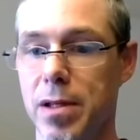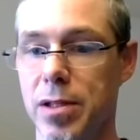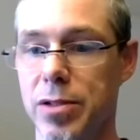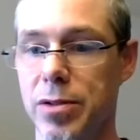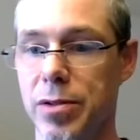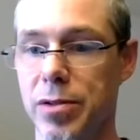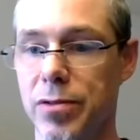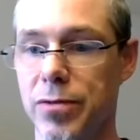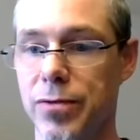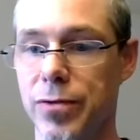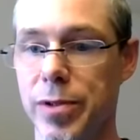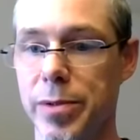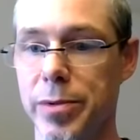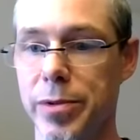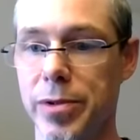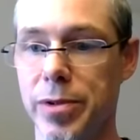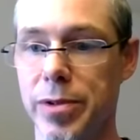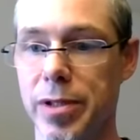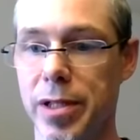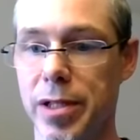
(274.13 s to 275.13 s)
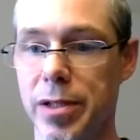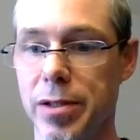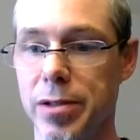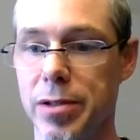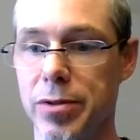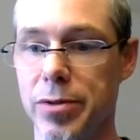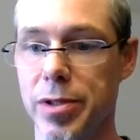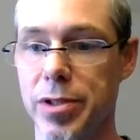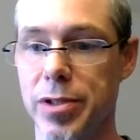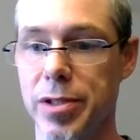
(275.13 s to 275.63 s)
So the formula there in
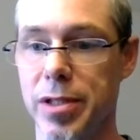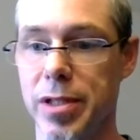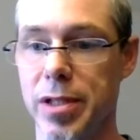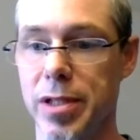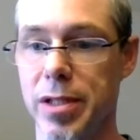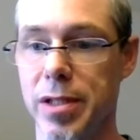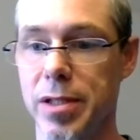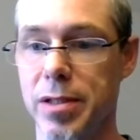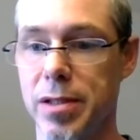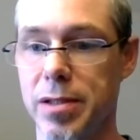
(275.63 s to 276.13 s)
equation 9,